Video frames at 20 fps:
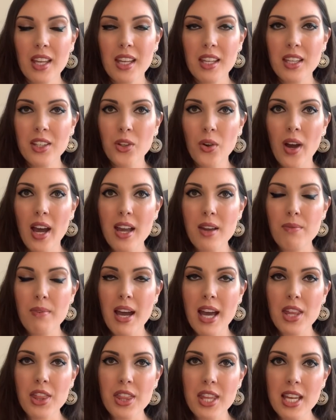you know,
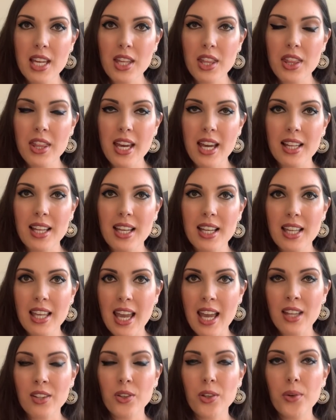I think that,
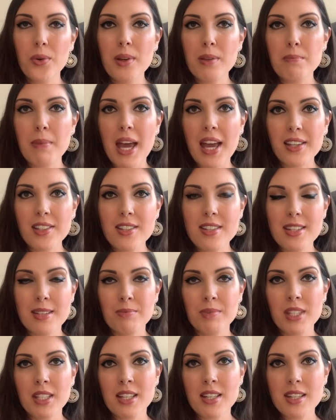again, going back to
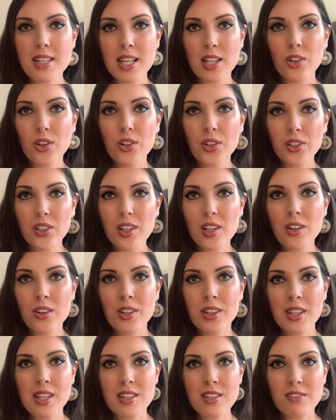something I said earlier
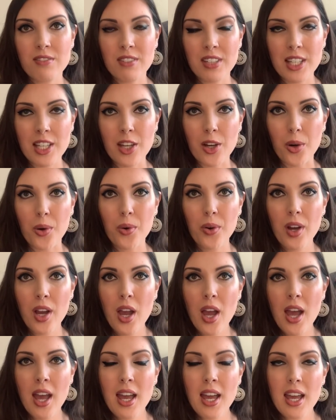in this video,
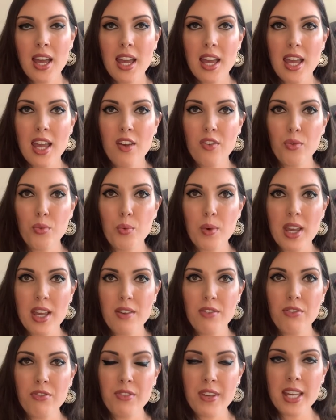if
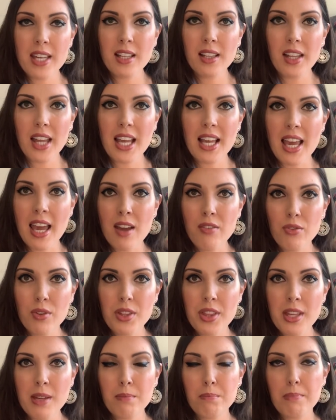we feel like
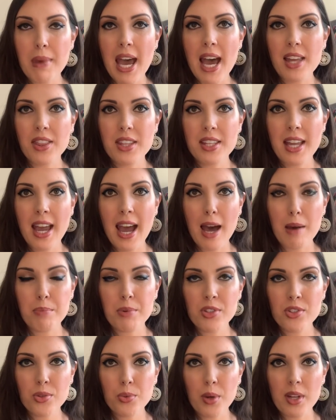everything bad that
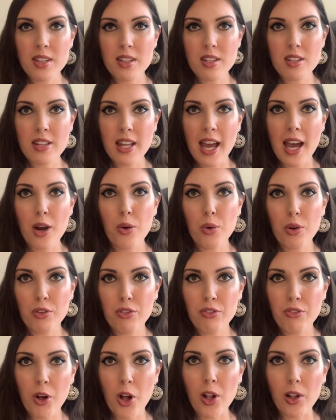happened to us is our
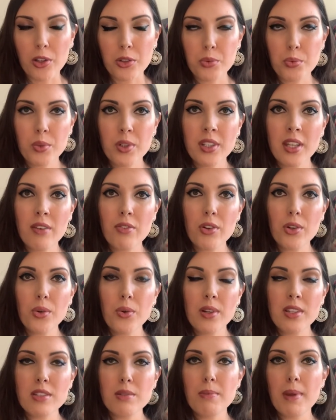fault, we're never
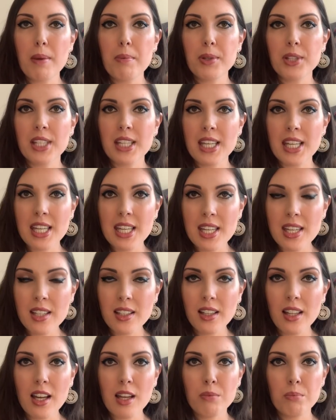going to be able to
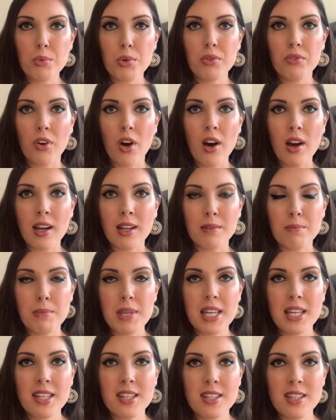heal and move on,
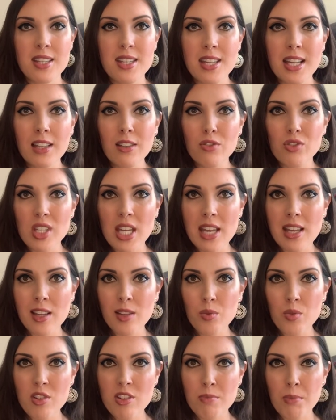because instead of
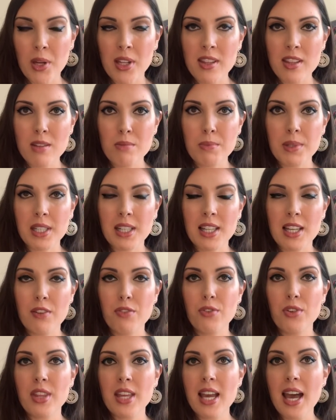taking responsibility
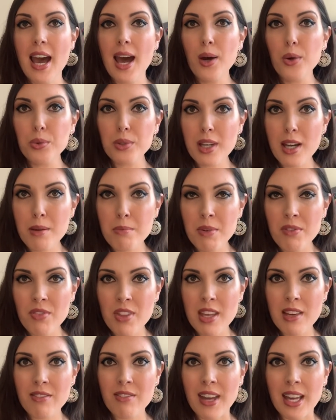for the outcome of
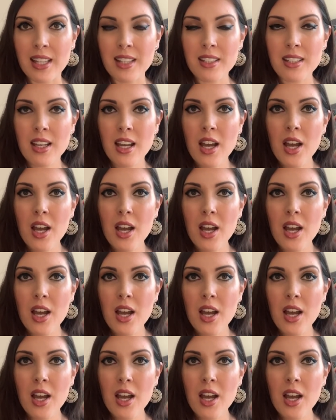the event,